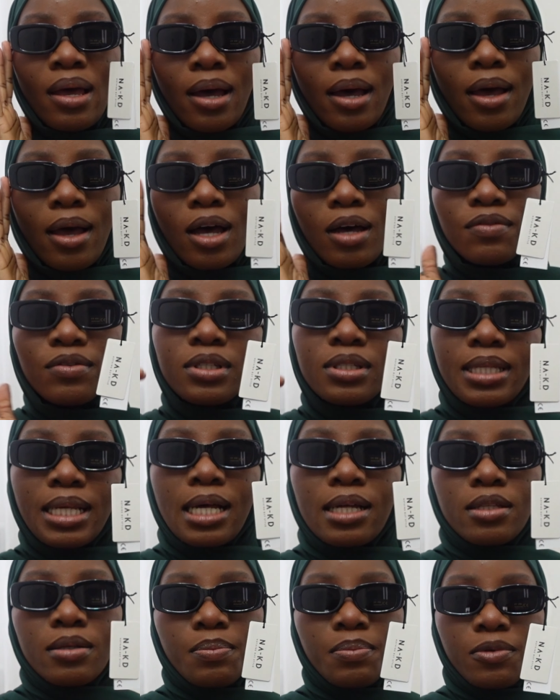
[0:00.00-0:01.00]
I haven't
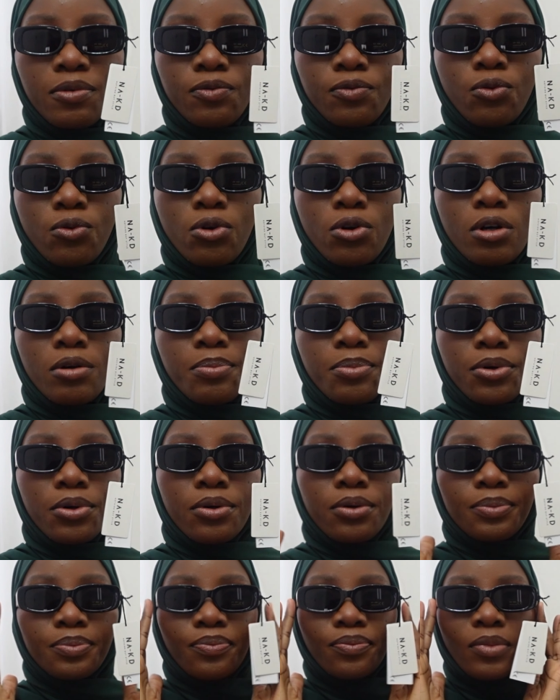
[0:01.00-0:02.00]
styled it before
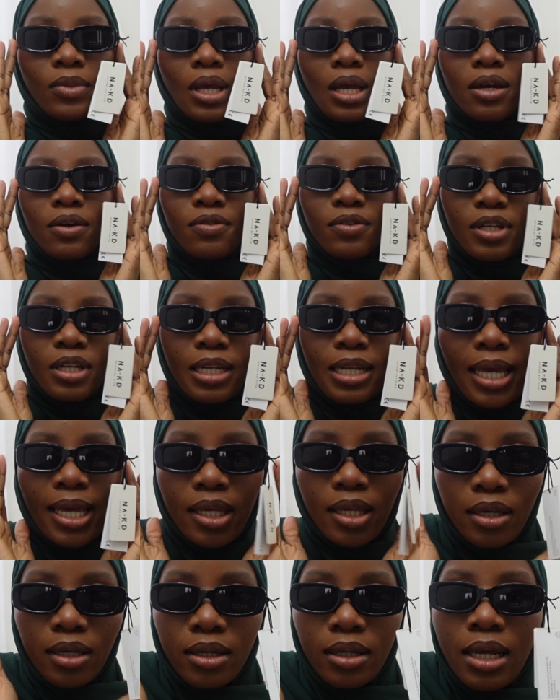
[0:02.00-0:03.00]
but I really
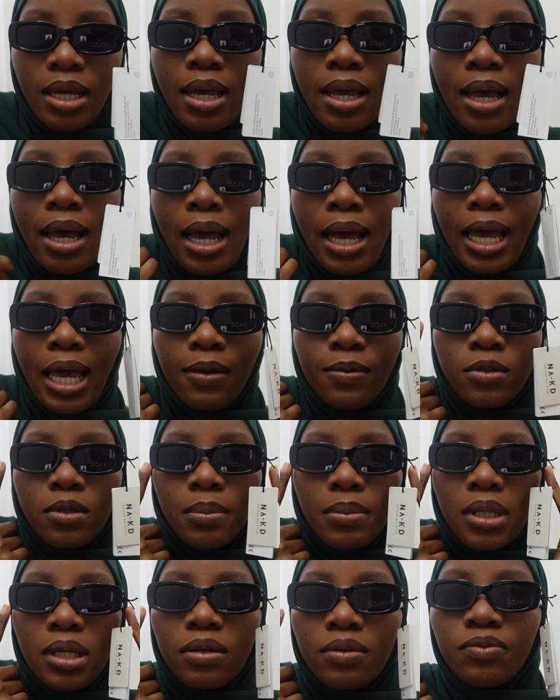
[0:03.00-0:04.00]
like it. I have
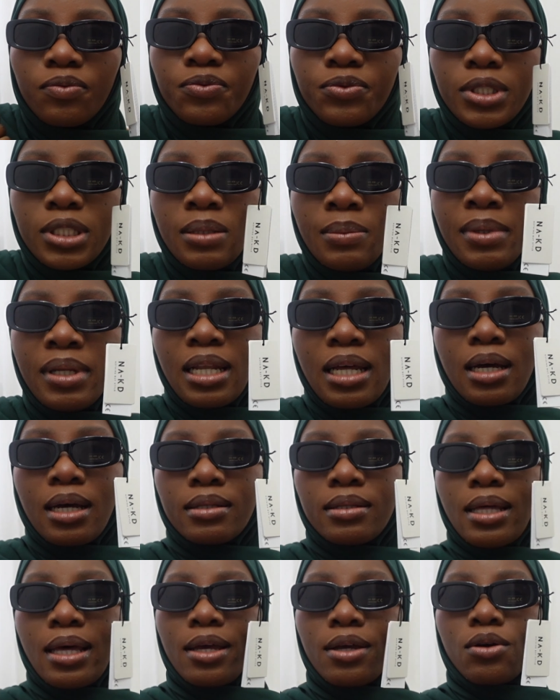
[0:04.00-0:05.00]
something similar
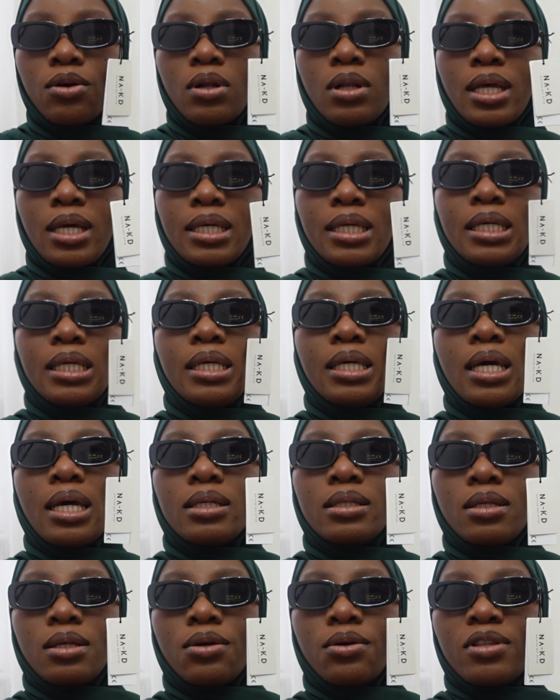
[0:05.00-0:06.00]
that I got like
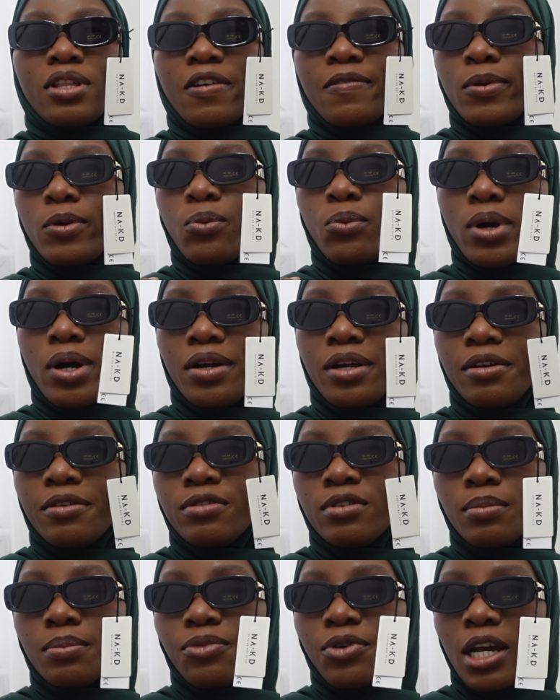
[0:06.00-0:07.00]
years ago that I've been wearing
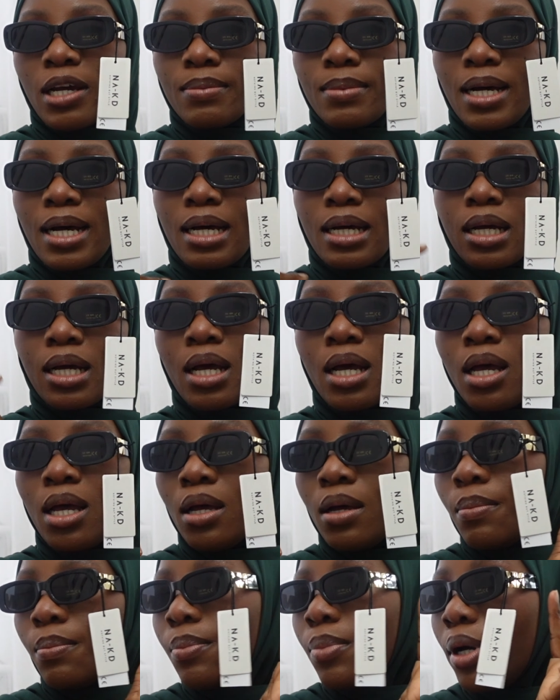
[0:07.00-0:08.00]
from Primark
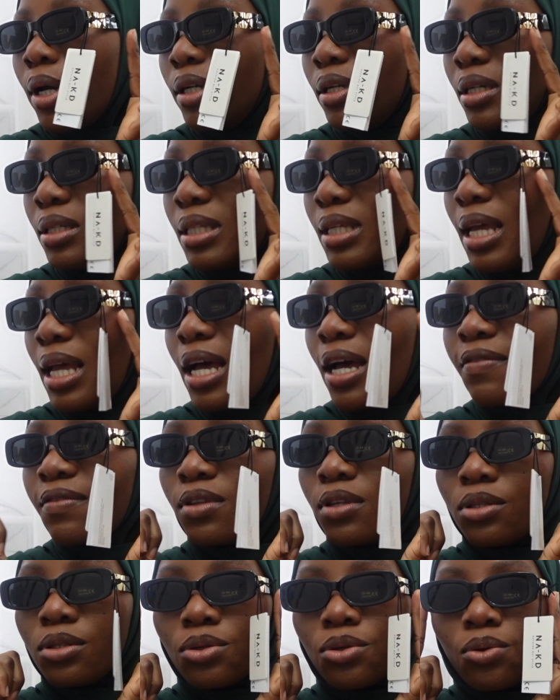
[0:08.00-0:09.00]
but it doesn't have
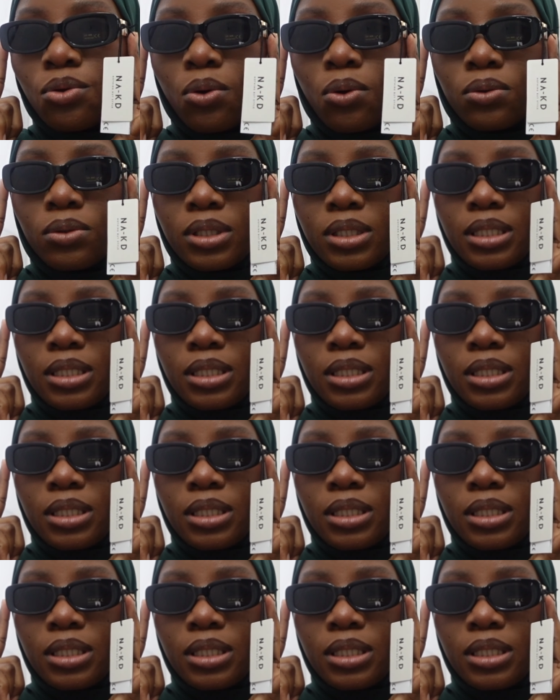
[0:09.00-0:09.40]
this gold